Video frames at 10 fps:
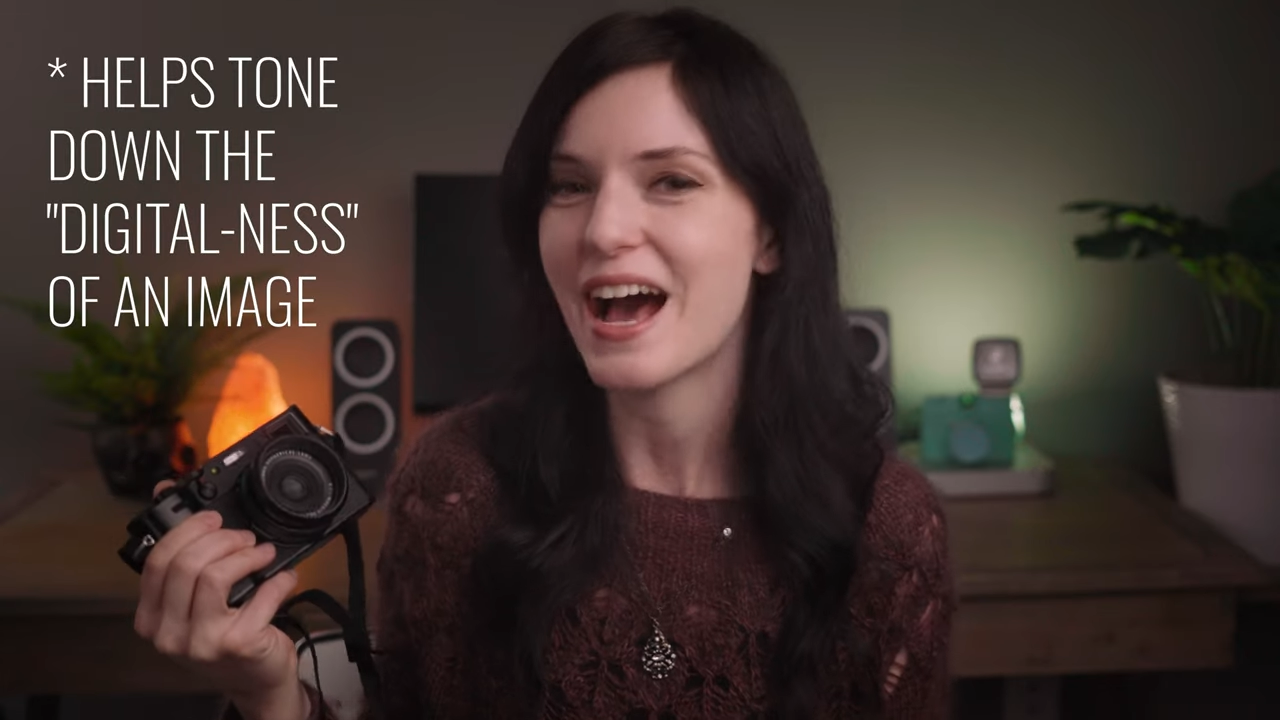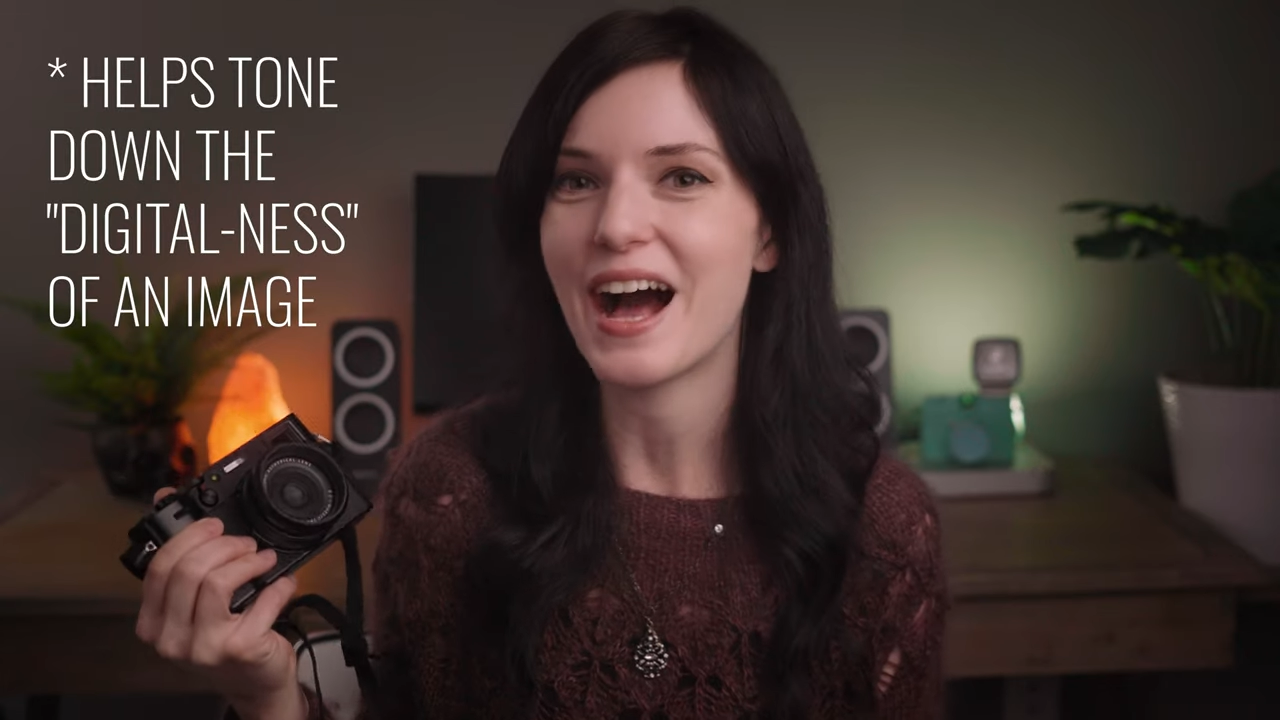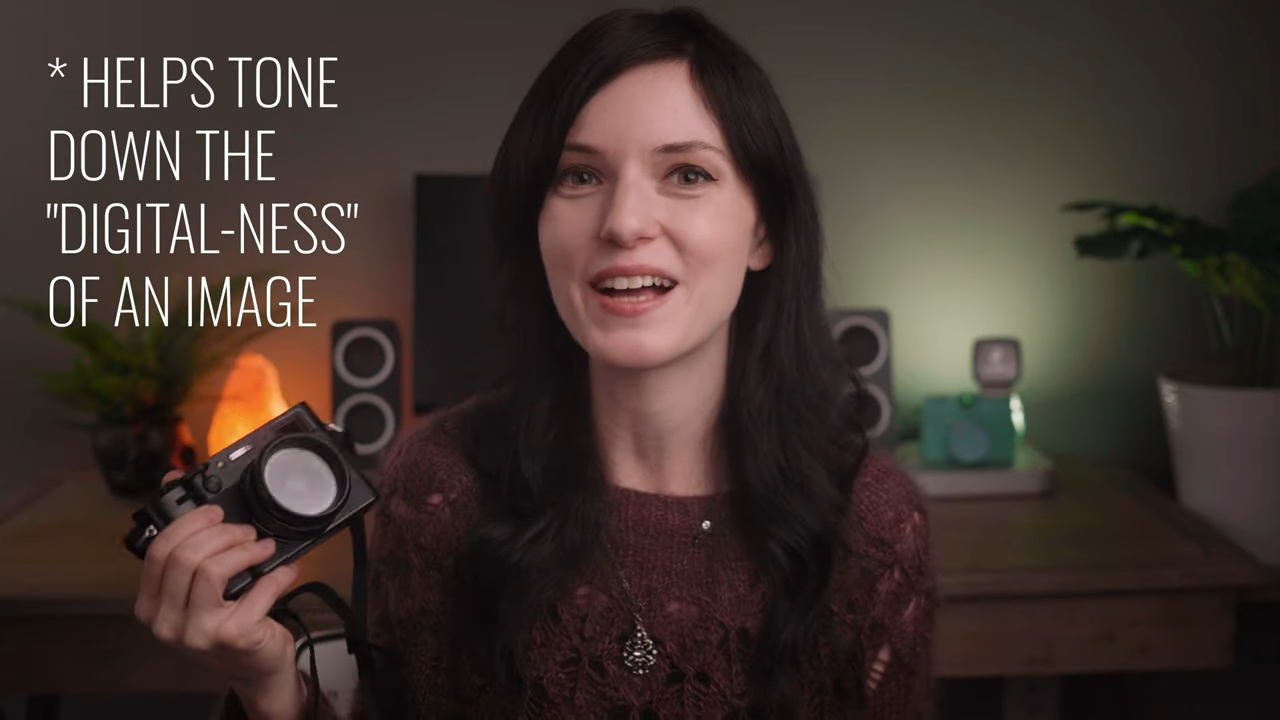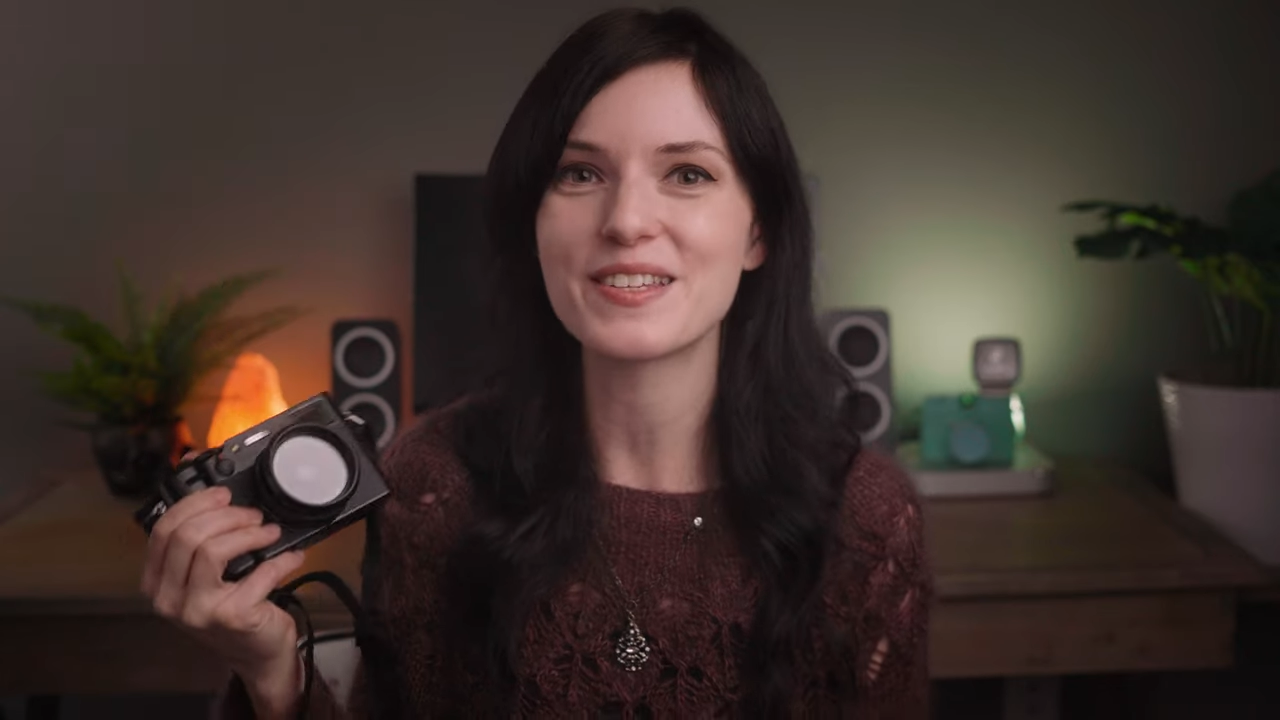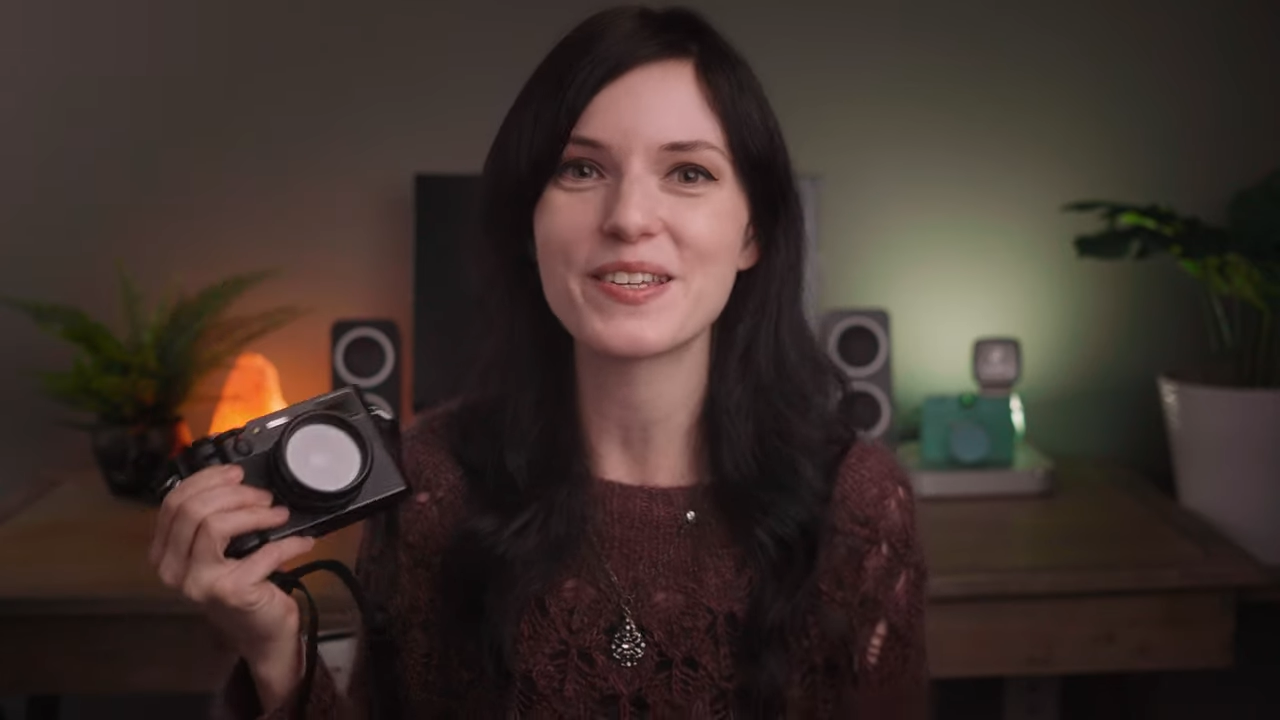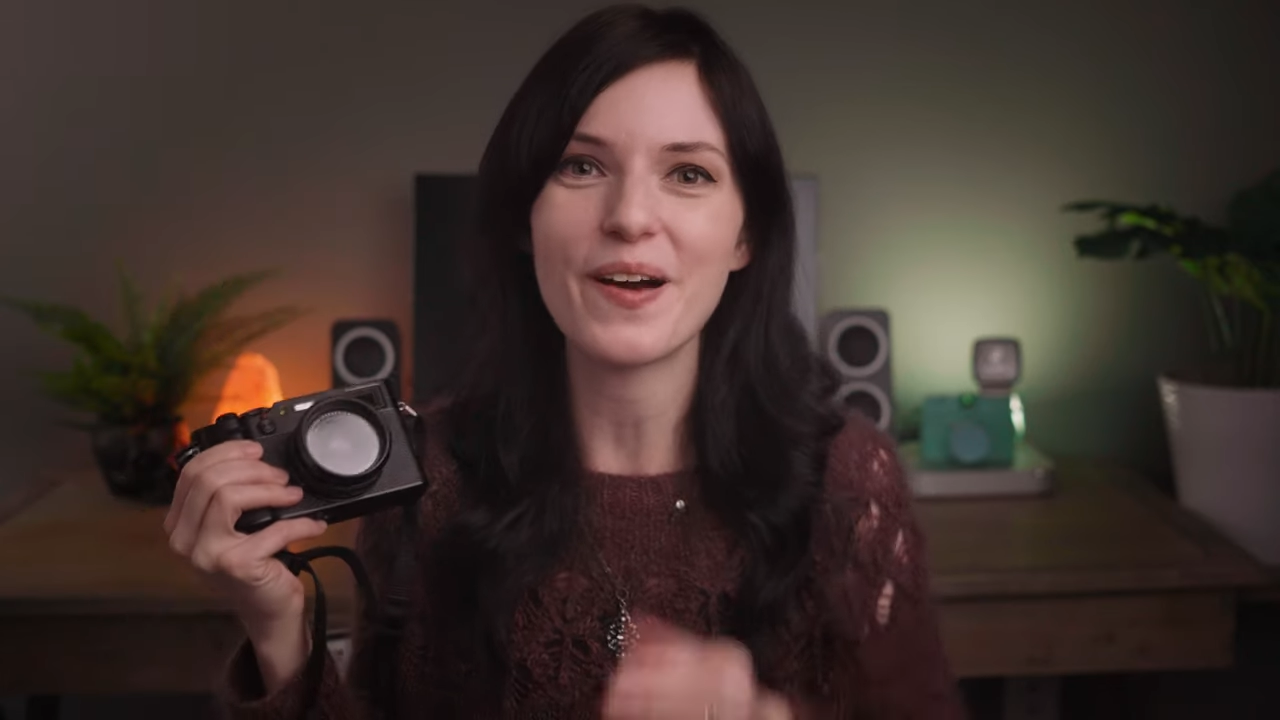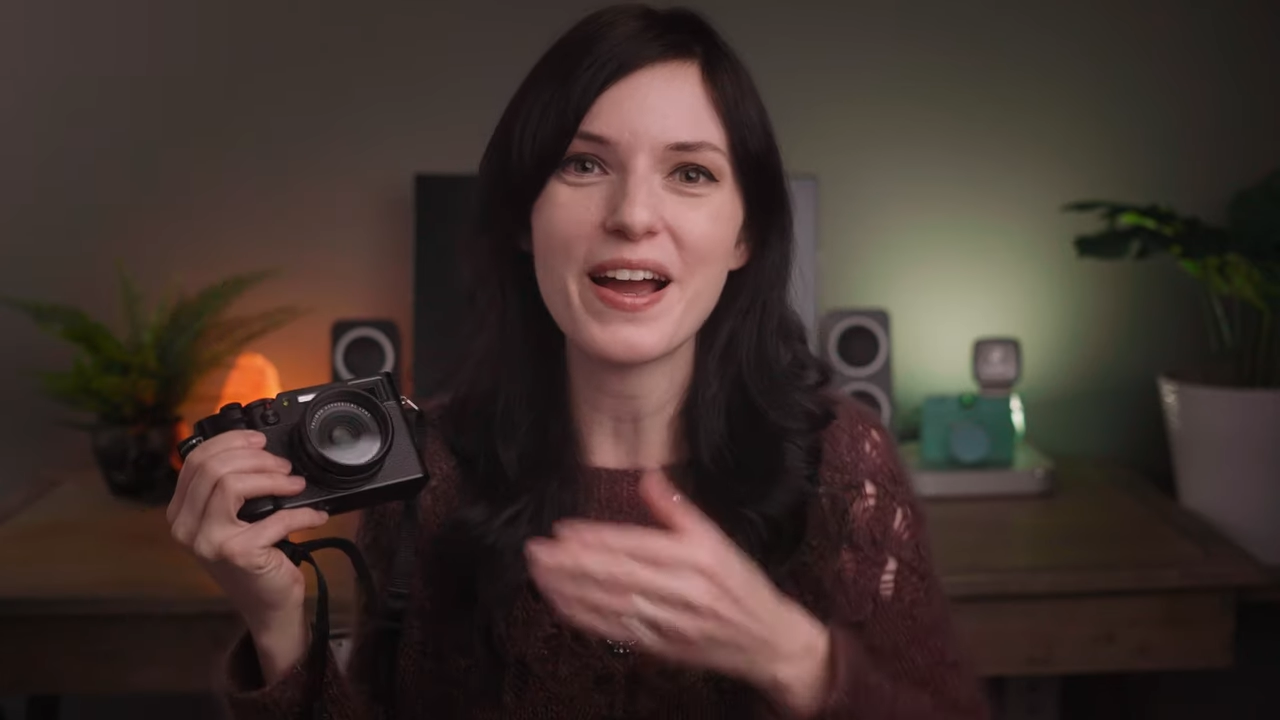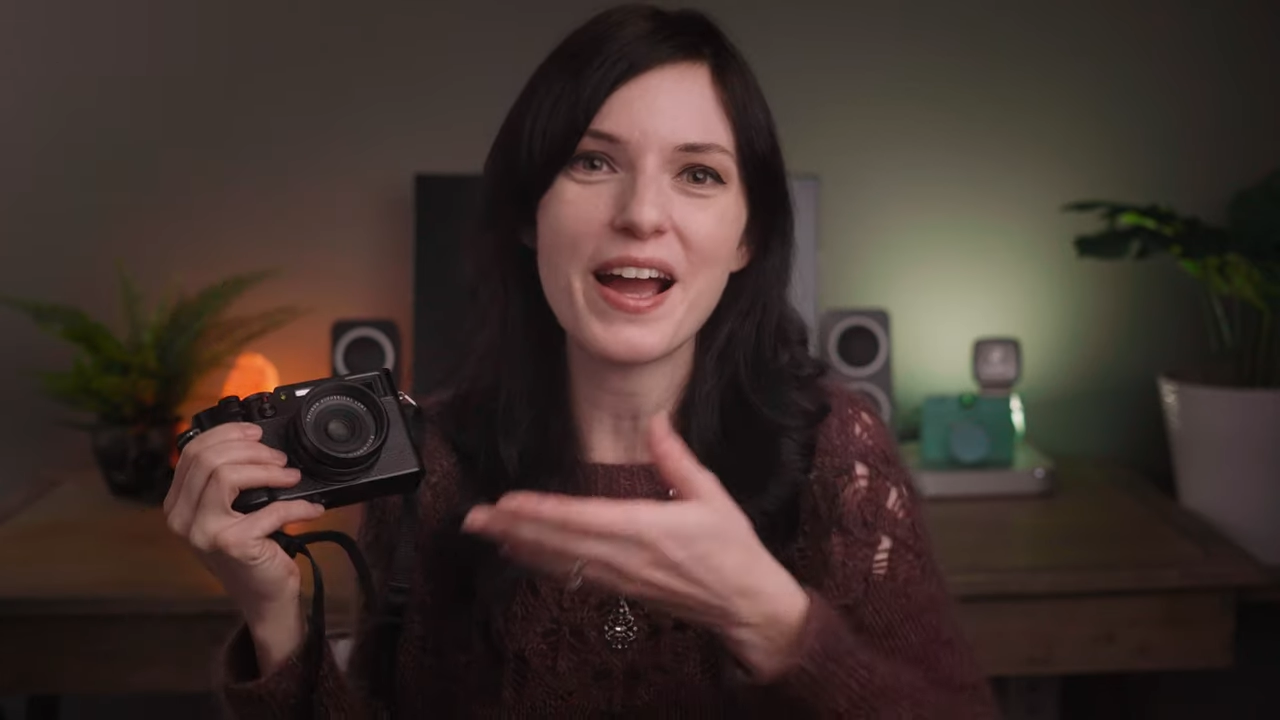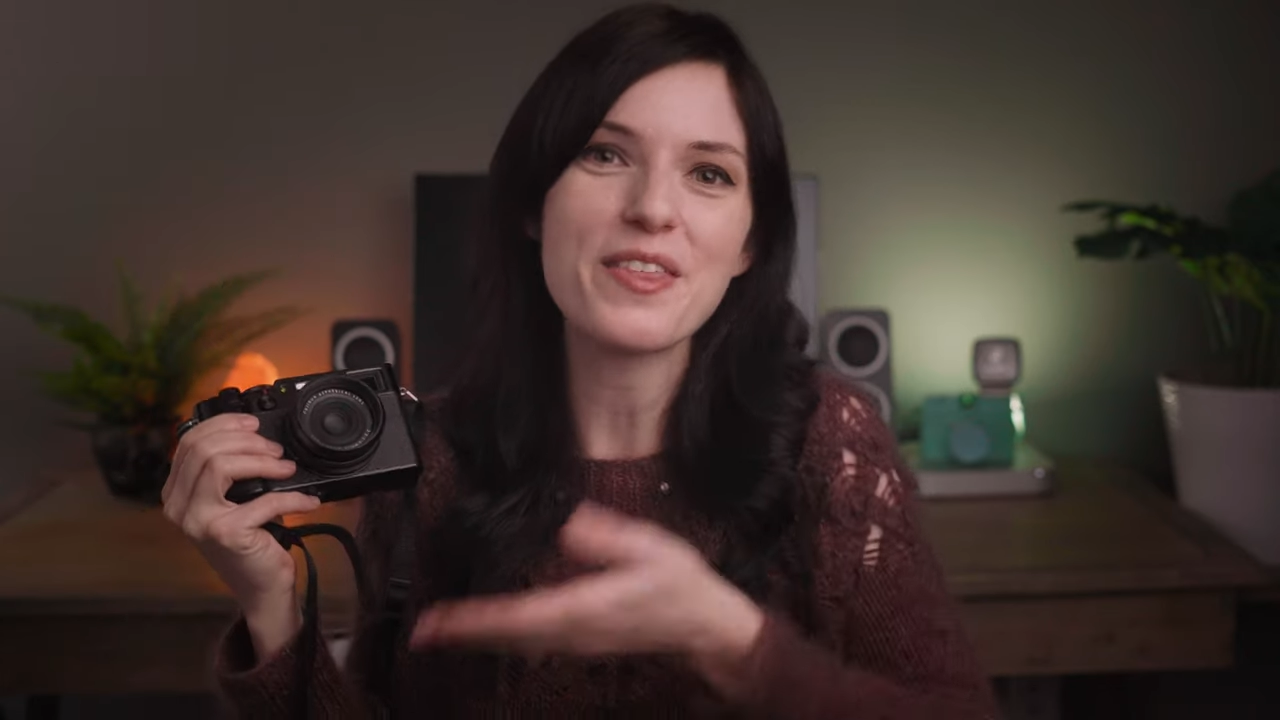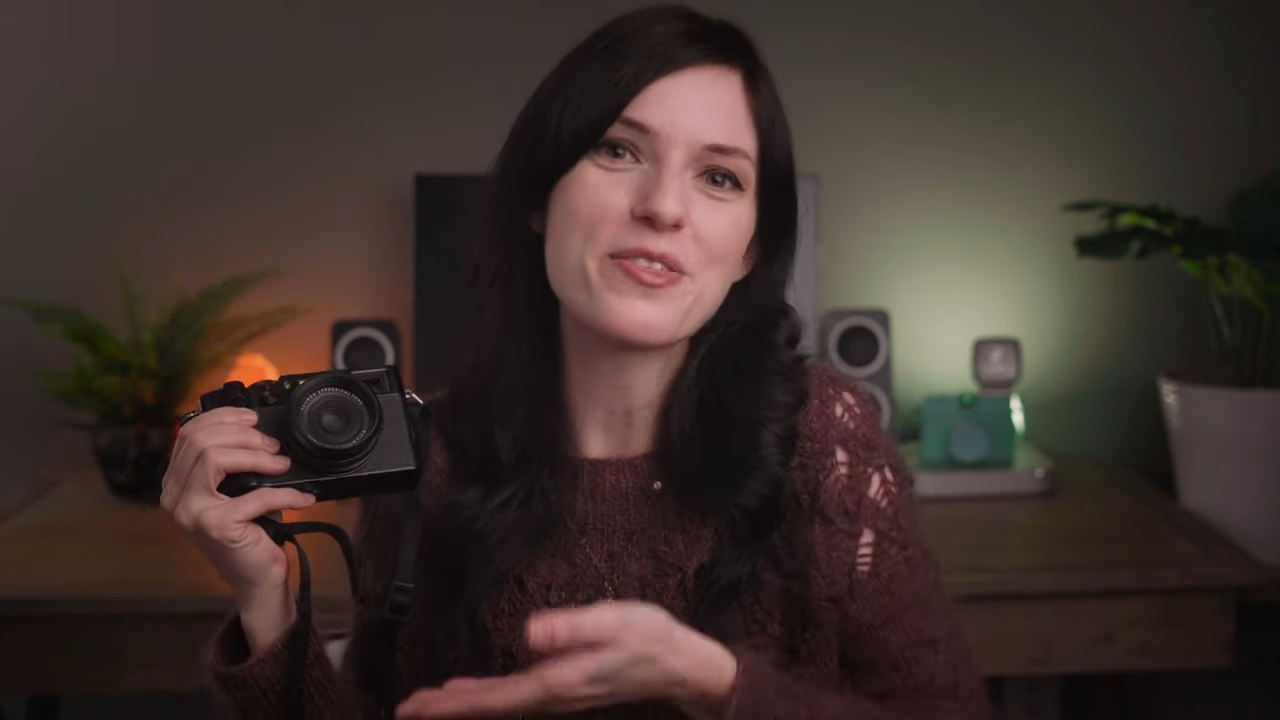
Uh, so I, I,